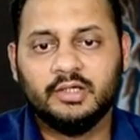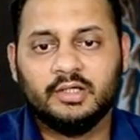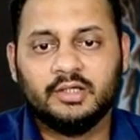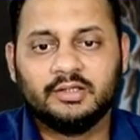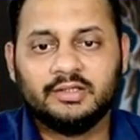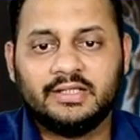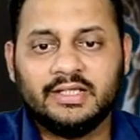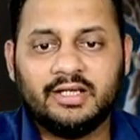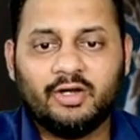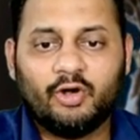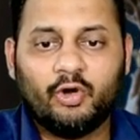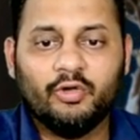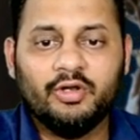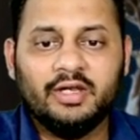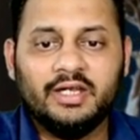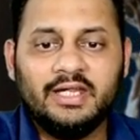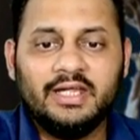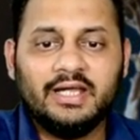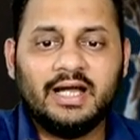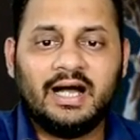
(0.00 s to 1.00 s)
They
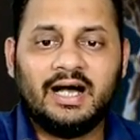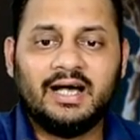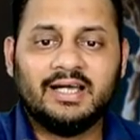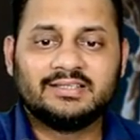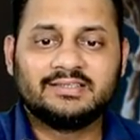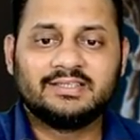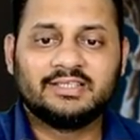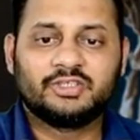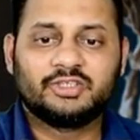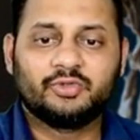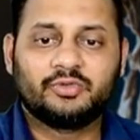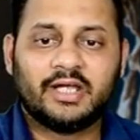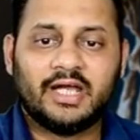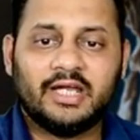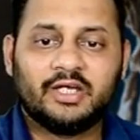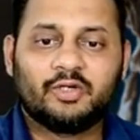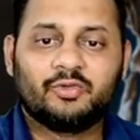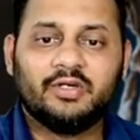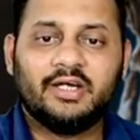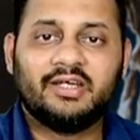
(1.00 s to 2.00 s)
only asked us to
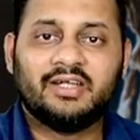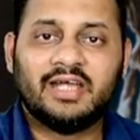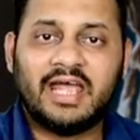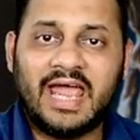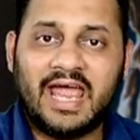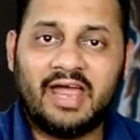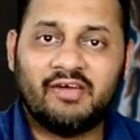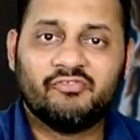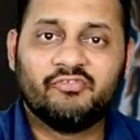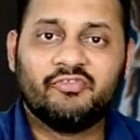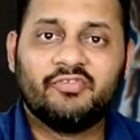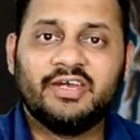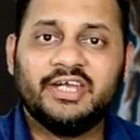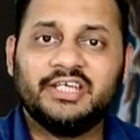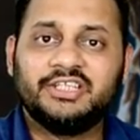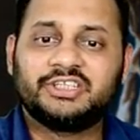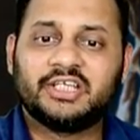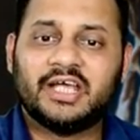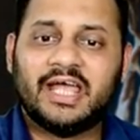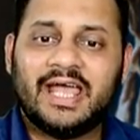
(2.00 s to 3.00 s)
calculate
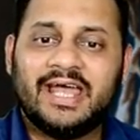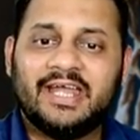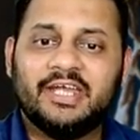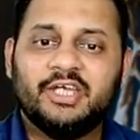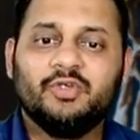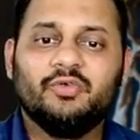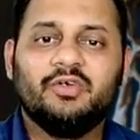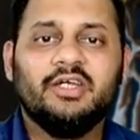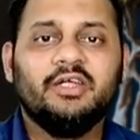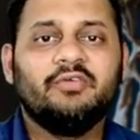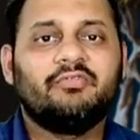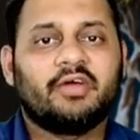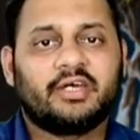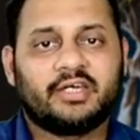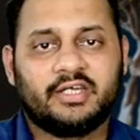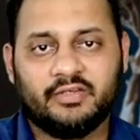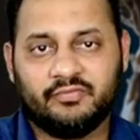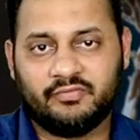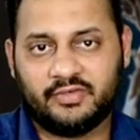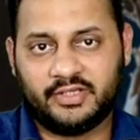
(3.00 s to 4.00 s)
average annual
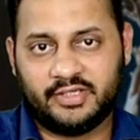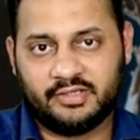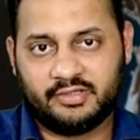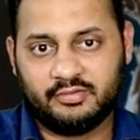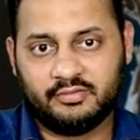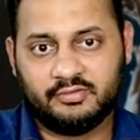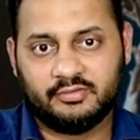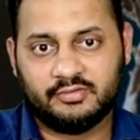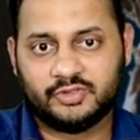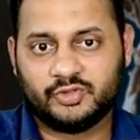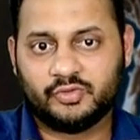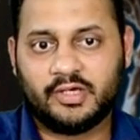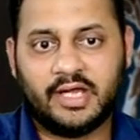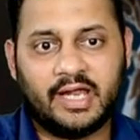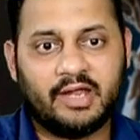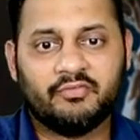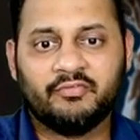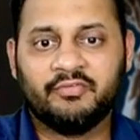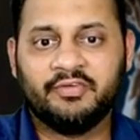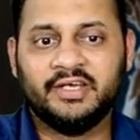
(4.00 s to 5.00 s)
effective rate. So
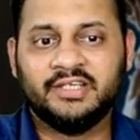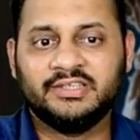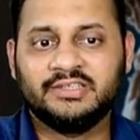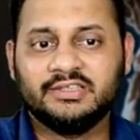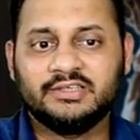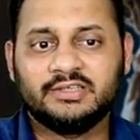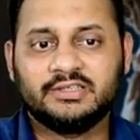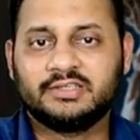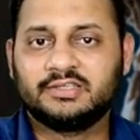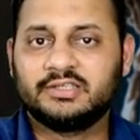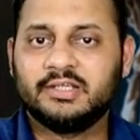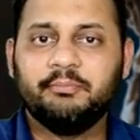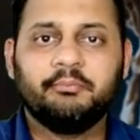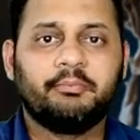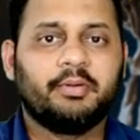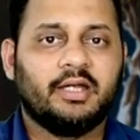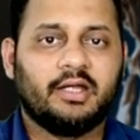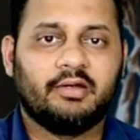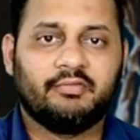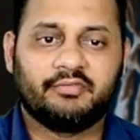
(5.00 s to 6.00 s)
average is
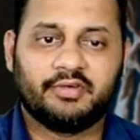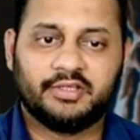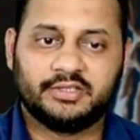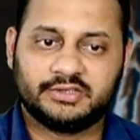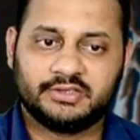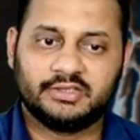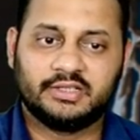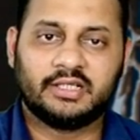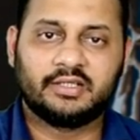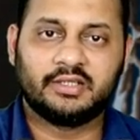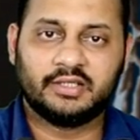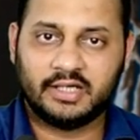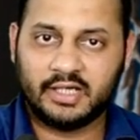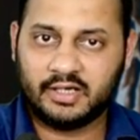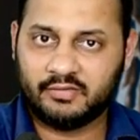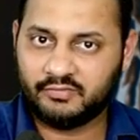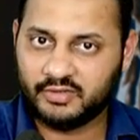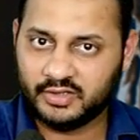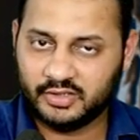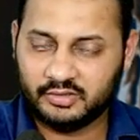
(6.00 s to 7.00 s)
simple average that they
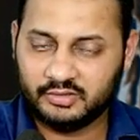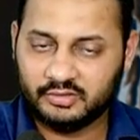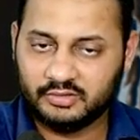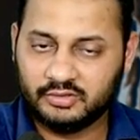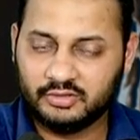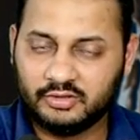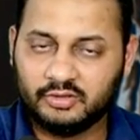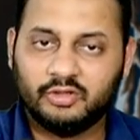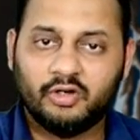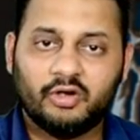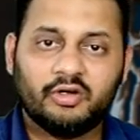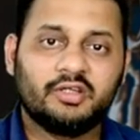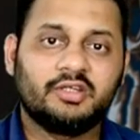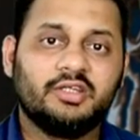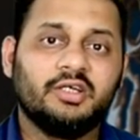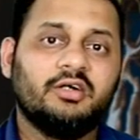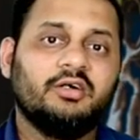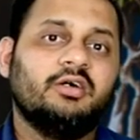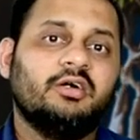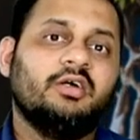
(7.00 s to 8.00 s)
have done, not
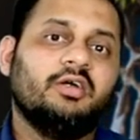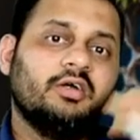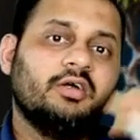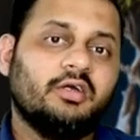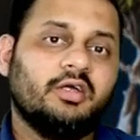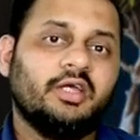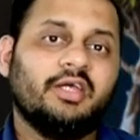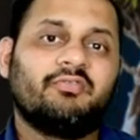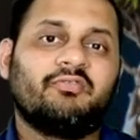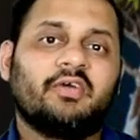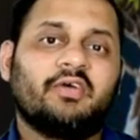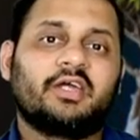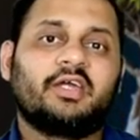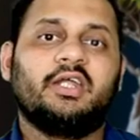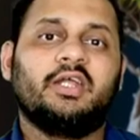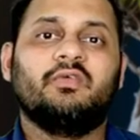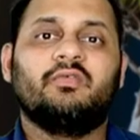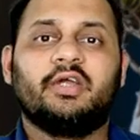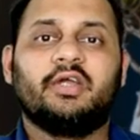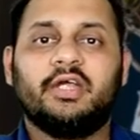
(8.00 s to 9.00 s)
the
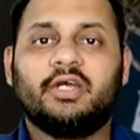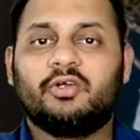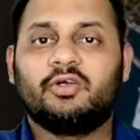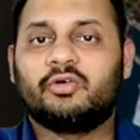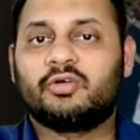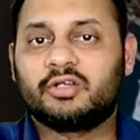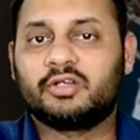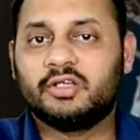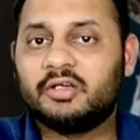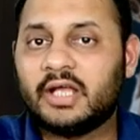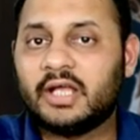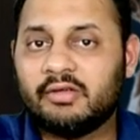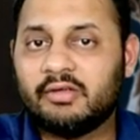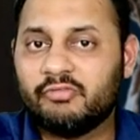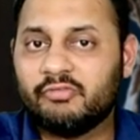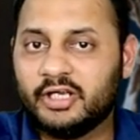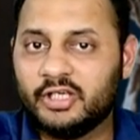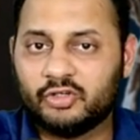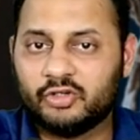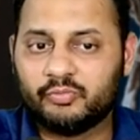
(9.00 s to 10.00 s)
effective rate or the time
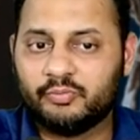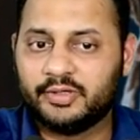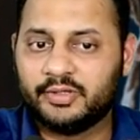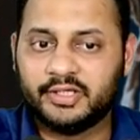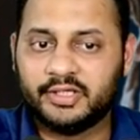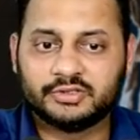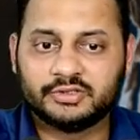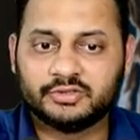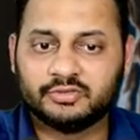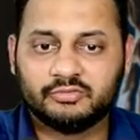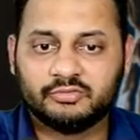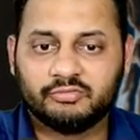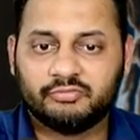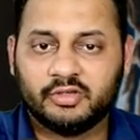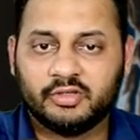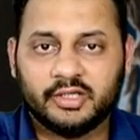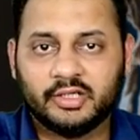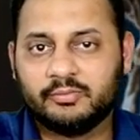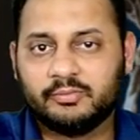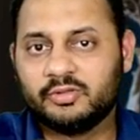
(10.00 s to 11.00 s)
value of money. So
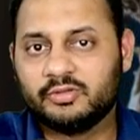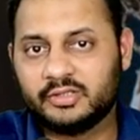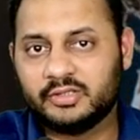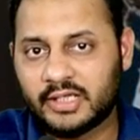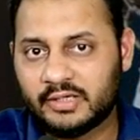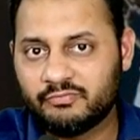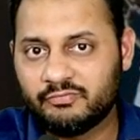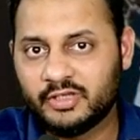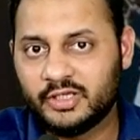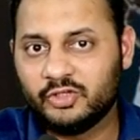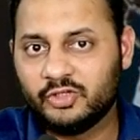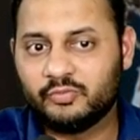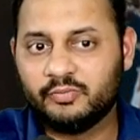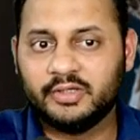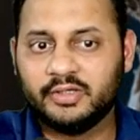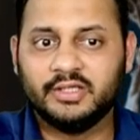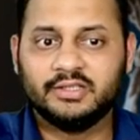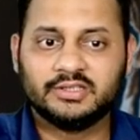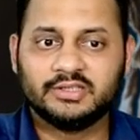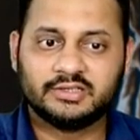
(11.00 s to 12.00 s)
forget about the time value of
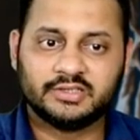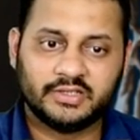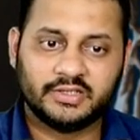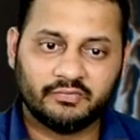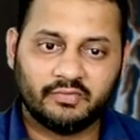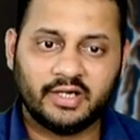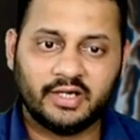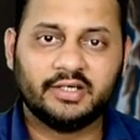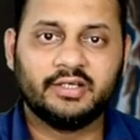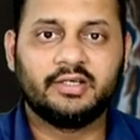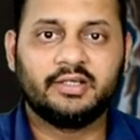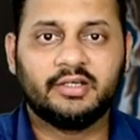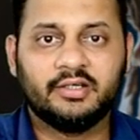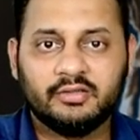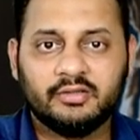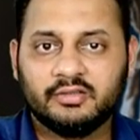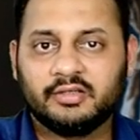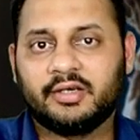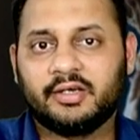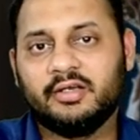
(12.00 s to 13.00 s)
money, just divide it
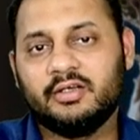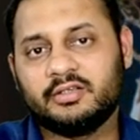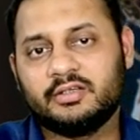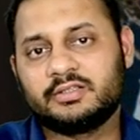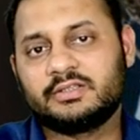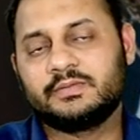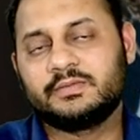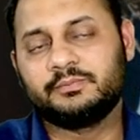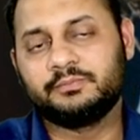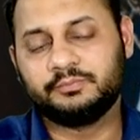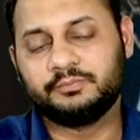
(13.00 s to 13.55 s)
in 3 years.